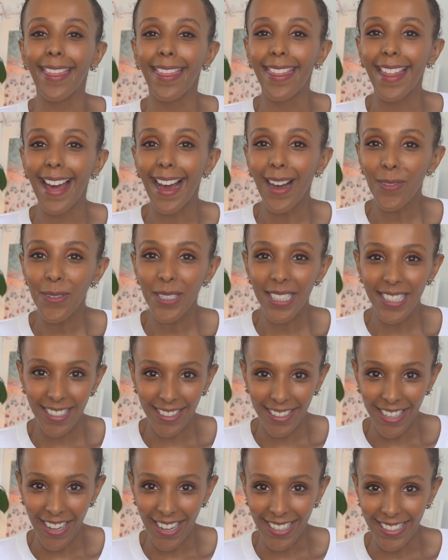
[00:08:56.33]
that was a
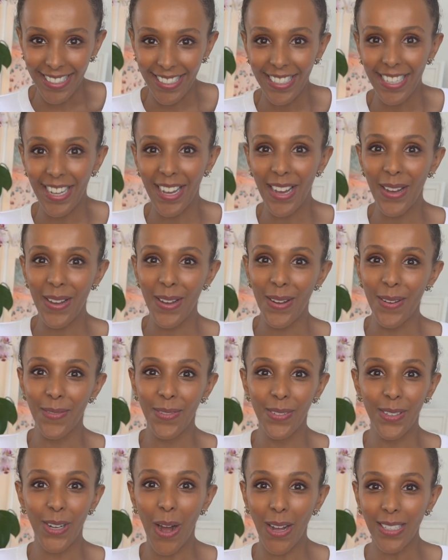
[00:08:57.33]
lot
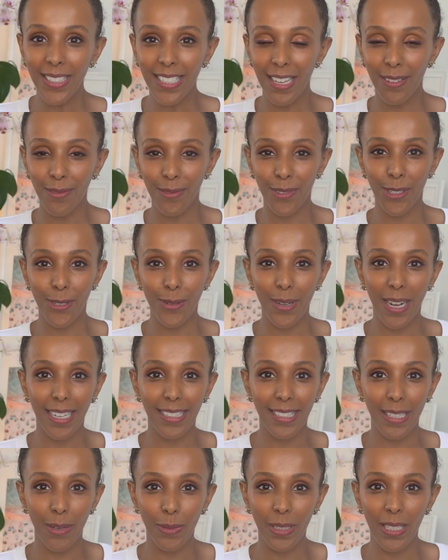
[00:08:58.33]
of content for you
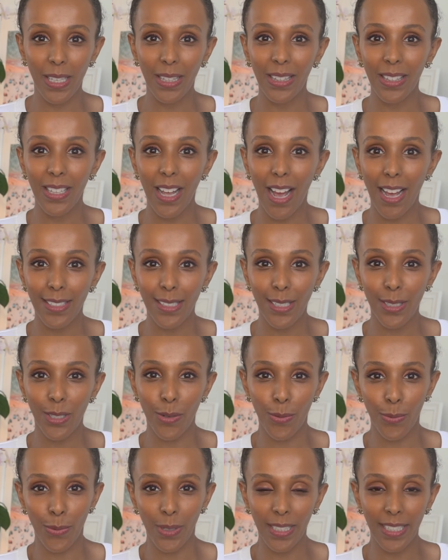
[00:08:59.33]
guys. That was a lot
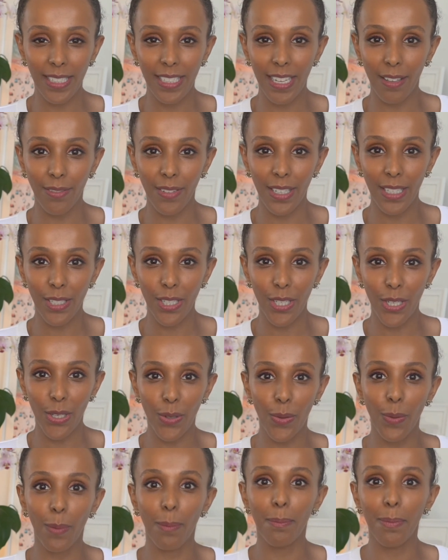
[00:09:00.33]
to really delve
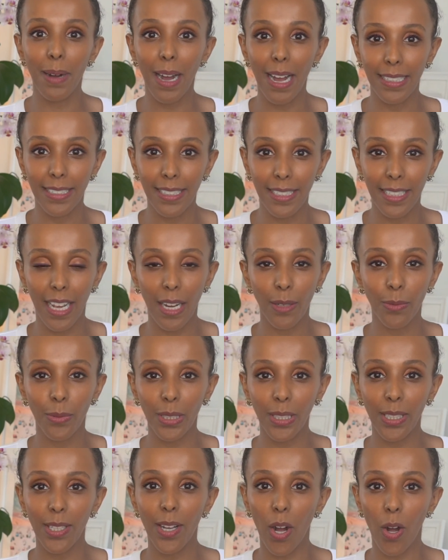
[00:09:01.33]
into, but I
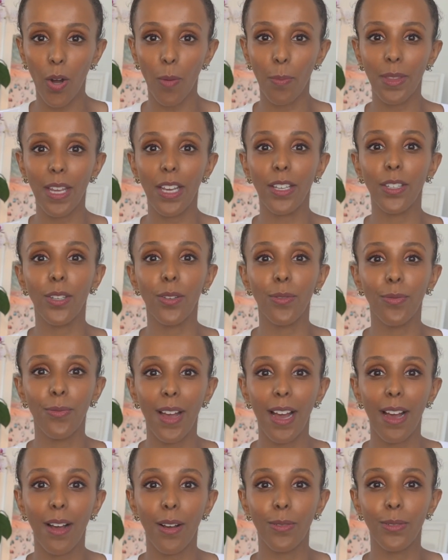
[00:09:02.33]
really hope that you
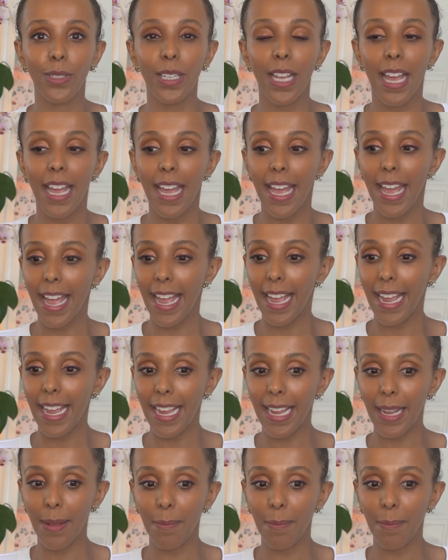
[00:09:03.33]
found a